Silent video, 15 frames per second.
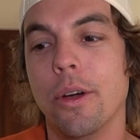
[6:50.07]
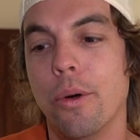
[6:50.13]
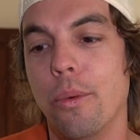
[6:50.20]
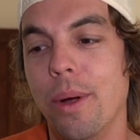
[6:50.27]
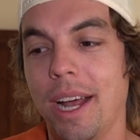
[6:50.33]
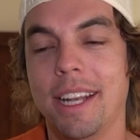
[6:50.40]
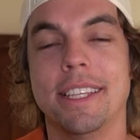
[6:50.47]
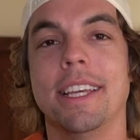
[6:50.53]

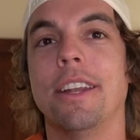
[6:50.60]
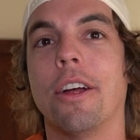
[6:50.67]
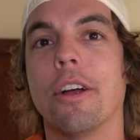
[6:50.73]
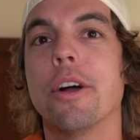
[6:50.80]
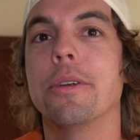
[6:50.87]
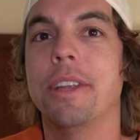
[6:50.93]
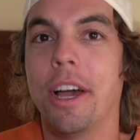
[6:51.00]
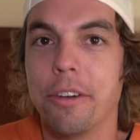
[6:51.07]
we had to sit in our
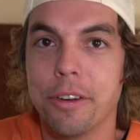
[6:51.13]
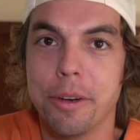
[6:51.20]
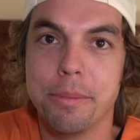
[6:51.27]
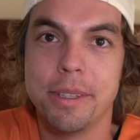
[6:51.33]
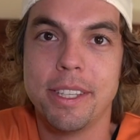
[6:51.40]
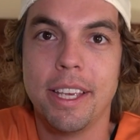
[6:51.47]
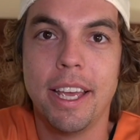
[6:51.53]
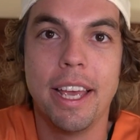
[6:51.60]
hotel
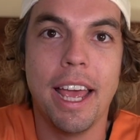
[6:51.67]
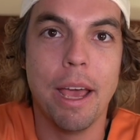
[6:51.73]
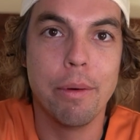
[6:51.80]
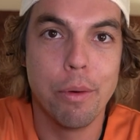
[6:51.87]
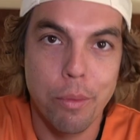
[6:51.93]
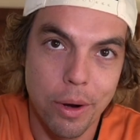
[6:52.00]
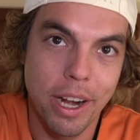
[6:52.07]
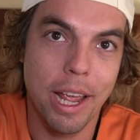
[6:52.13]
rooms and we
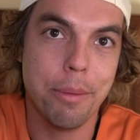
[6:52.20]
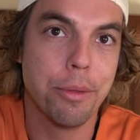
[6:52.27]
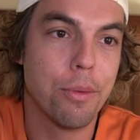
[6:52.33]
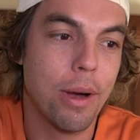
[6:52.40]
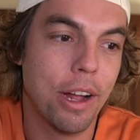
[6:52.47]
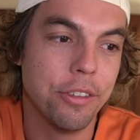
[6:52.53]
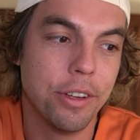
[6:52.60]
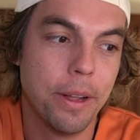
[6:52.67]
weren't able to
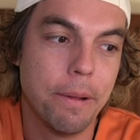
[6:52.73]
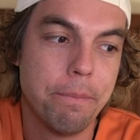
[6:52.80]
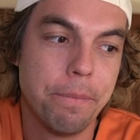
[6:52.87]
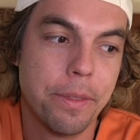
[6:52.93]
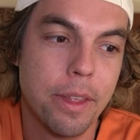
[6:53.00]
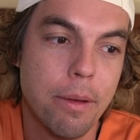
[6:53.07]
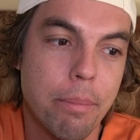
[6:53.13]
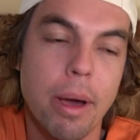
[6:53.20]
watch it.
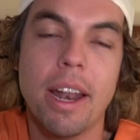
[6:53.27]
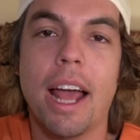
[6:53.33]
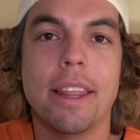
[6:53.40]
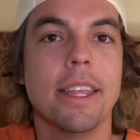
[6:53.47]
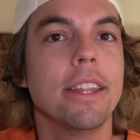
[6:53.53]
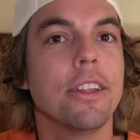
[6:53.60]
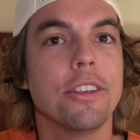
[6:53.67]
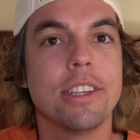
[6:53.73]
But I
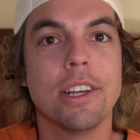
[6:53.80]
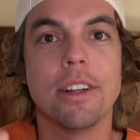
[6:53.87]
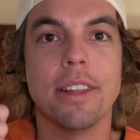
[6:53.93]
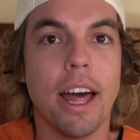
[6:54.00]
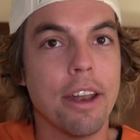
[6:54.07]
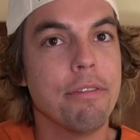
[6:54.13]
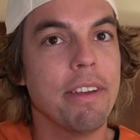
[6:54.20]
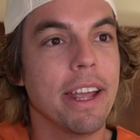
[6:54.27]
think there's still a
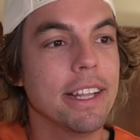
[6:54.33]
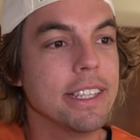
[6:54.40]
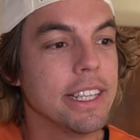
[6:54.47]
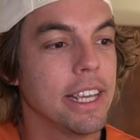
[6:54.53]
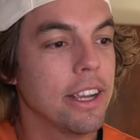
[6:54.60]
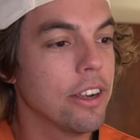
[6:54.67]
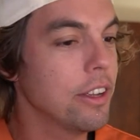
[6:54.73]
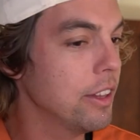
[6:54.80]
lot of fans
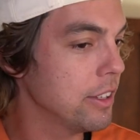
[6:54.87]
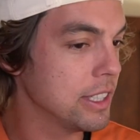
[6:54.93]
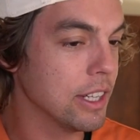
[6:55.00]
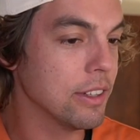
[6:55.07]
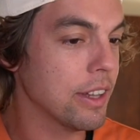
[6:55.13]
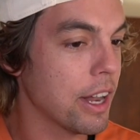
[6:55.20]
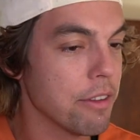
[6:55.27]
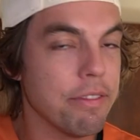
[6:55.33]
here. There's still
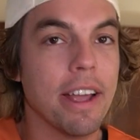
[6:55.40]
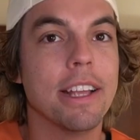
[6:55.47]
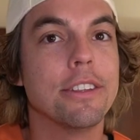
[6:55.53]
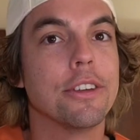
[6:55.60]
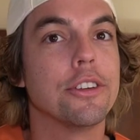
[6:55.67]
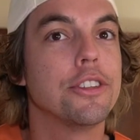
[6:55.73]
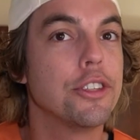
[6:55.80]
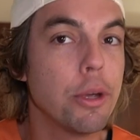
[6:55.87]
a lot of fans
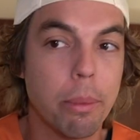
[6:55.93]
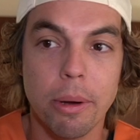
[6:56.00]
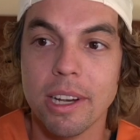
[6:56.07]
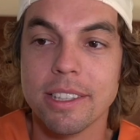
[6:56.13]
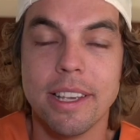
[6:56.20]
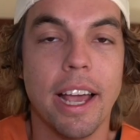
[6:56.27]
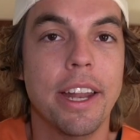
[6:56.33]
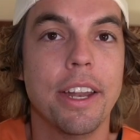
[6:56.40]
that are super
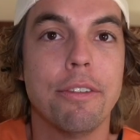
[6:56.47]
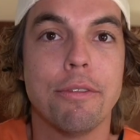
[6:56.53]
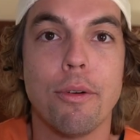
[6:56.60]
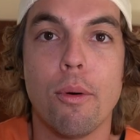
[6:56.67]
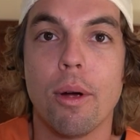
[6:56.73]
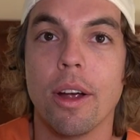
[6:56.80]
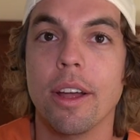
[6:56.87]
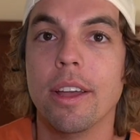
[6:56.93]
excited
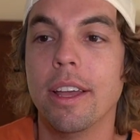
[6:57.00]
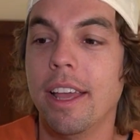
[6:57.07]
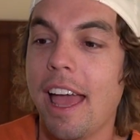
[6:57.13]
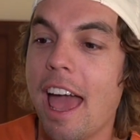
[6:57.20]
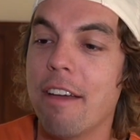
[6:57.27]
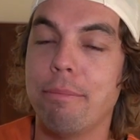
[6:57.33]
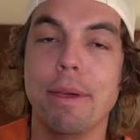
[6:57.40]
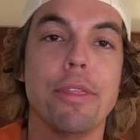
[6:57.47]
for
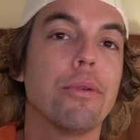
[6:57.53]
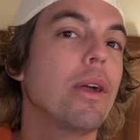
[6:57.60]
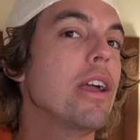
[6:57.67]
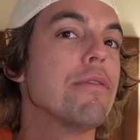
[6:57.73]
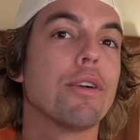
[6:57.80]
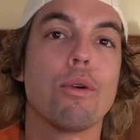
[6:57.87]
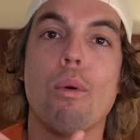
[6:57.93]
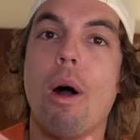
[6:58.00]
F P three,
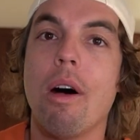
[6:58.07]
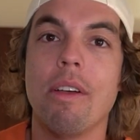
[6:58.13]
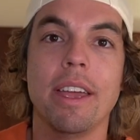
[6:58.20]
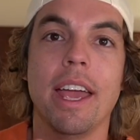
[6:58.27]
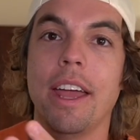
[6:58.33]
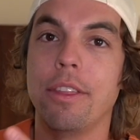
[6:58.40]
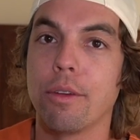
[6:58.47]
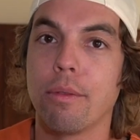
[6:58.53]
for
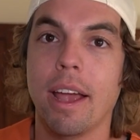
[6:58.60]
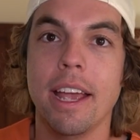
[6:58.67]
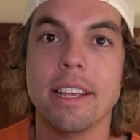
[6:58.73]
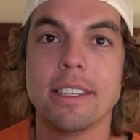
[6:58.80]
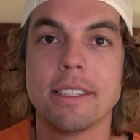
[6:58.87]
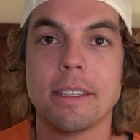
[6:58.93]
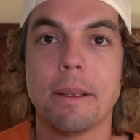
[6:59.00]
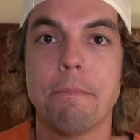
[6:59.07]
quali, and the
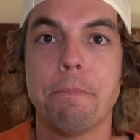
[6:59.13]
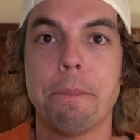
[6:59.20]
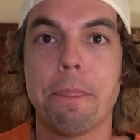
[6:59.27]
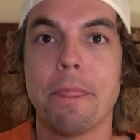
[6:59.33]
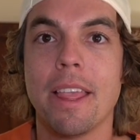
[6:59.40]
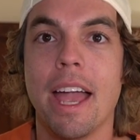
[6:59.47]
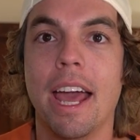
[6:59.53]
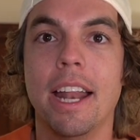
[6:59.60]
race.
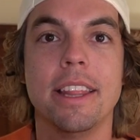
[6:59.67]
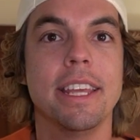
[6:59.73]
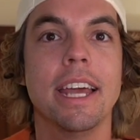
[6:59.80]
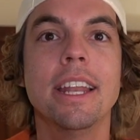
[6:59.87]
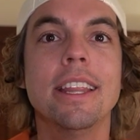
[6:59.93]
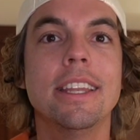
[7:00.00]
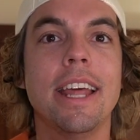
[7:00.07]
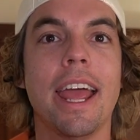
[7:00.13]
And at the
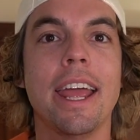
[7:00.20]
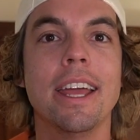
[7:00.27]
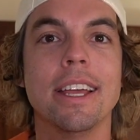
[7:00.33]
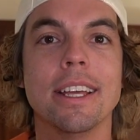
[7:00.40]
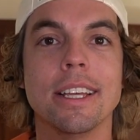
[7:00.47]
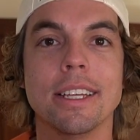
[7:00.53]
end of the day,